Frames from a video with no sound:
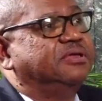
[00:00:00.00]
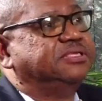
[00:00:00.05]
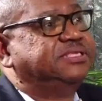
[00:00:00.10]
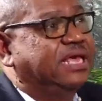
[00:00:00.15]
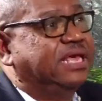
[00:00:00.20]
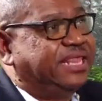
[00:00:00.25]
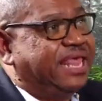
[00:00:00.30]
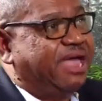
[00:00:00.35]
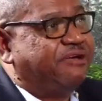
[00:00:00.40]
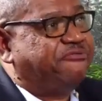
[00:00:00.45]

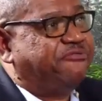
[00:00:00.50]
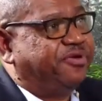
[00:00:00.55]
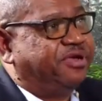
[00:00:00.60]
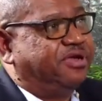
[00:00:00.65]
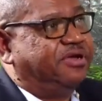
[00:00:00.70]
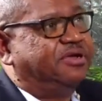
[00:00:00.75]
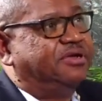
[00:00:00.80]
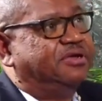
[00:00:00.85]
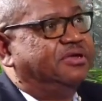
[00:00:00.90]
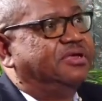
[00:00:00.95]
South
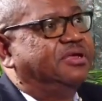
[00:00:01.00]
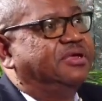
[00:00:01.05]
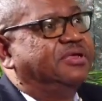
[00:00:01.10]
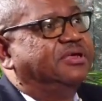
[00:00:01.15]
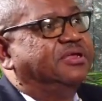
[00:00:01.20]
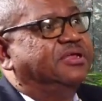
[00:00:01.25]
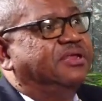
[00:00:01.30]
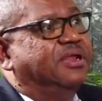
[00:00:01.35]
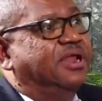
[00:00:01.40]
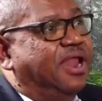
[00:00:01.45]
Africa,
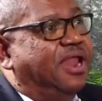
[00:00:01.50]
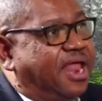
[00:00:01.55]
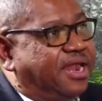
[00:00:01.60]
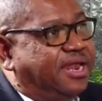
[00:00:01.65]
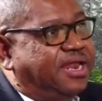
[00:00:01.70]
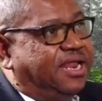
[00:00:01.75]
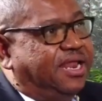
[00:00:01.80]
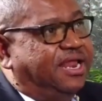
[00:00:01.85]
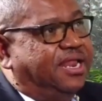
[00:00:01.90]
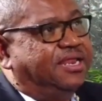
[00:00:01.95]

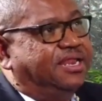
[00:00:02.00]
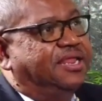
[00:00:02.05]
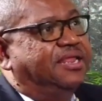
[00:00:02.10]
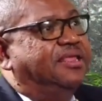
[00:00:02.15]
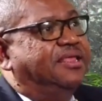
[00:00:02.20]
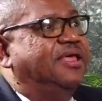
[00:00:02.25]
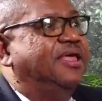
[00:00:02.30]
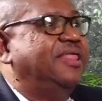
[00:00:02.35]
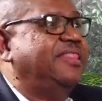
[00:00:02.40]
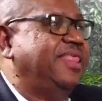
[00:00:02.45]
London,
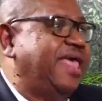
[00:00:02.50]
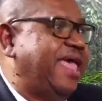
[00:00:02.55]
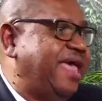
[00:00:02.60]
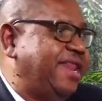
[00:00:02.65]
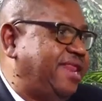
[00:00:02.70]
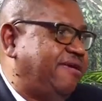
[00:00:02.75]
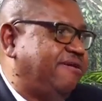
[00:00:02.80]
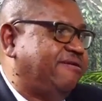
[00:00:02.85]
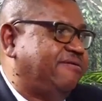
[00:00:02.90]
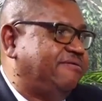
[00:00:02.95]
and
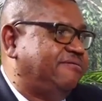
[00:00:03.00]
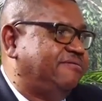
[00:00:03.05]
then here.